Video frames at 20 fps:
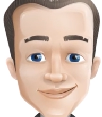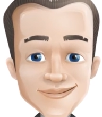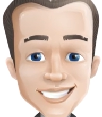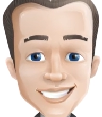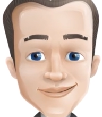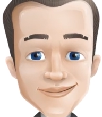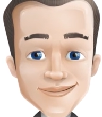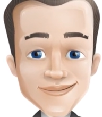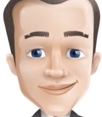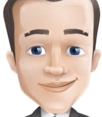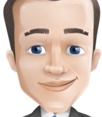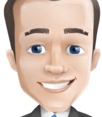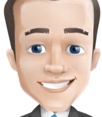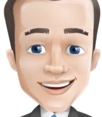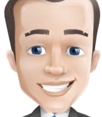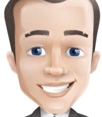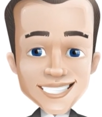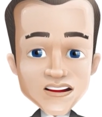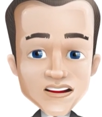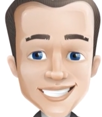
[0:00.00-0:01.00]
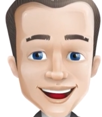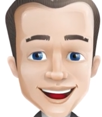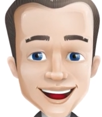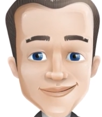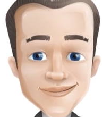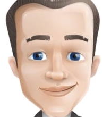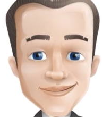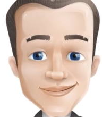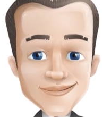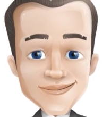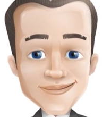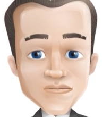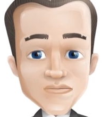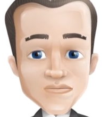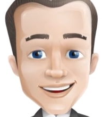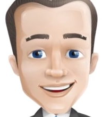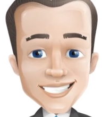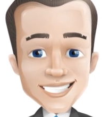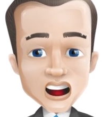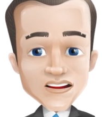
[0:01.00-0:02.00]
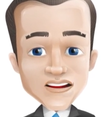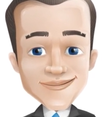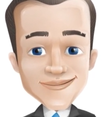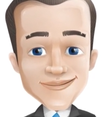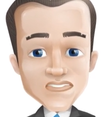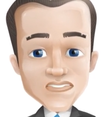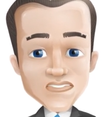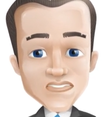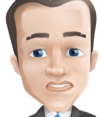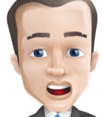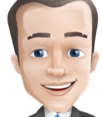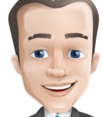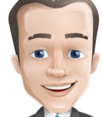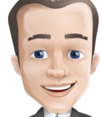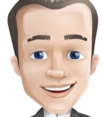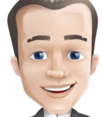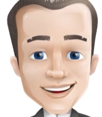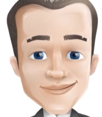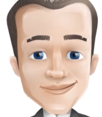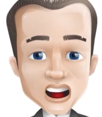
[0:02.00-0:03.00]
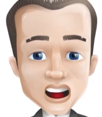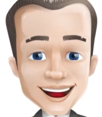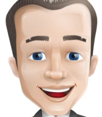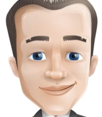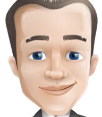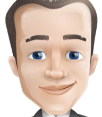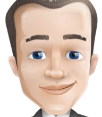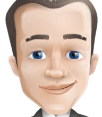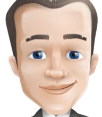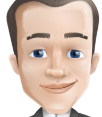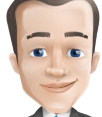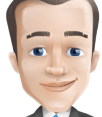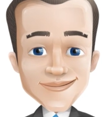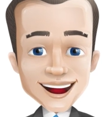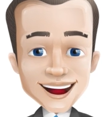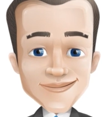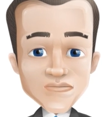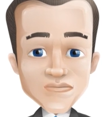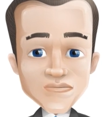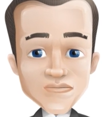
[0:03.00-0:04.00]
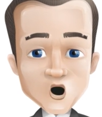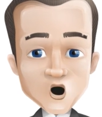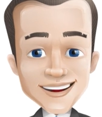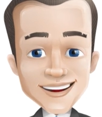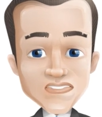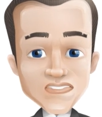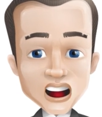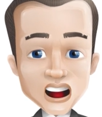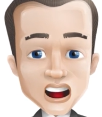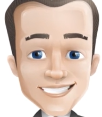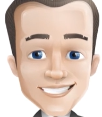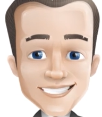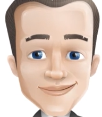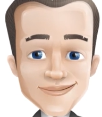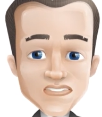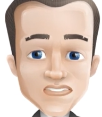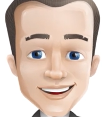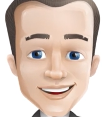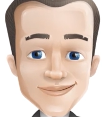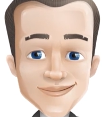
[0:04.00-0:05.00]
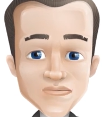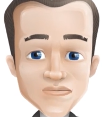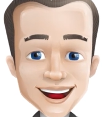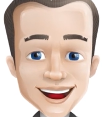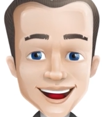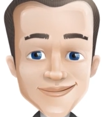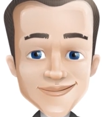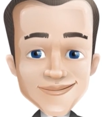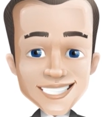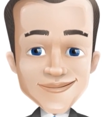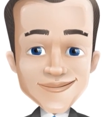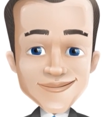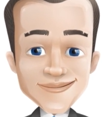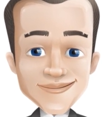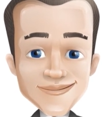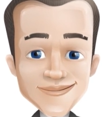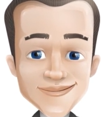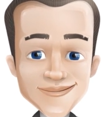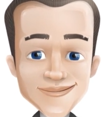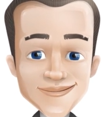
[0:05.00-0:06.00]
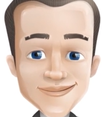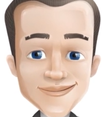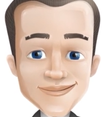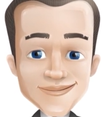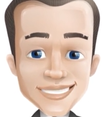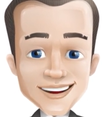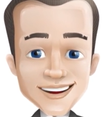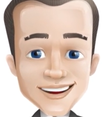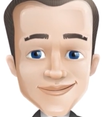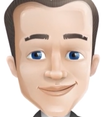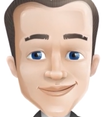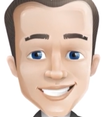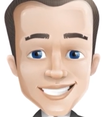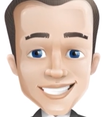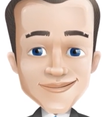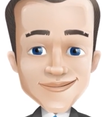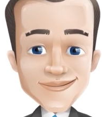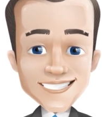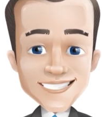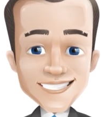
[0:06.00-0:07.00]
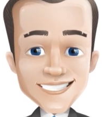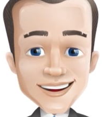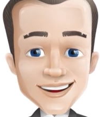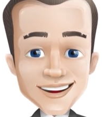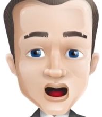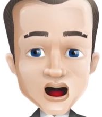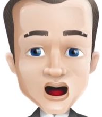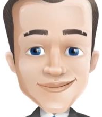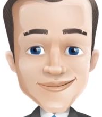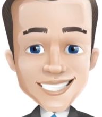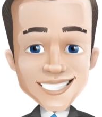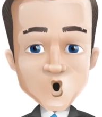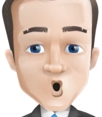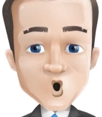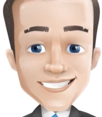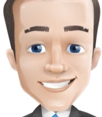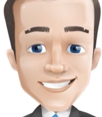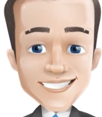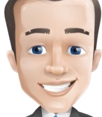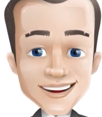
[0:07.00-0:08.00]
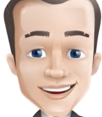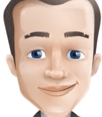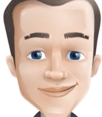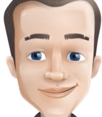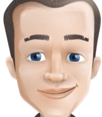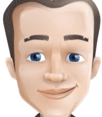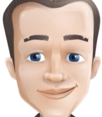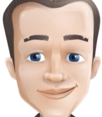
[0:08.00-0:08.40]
which it indicates people are fleeing stocks and going for the safety of bonds. It went from fear to extreme.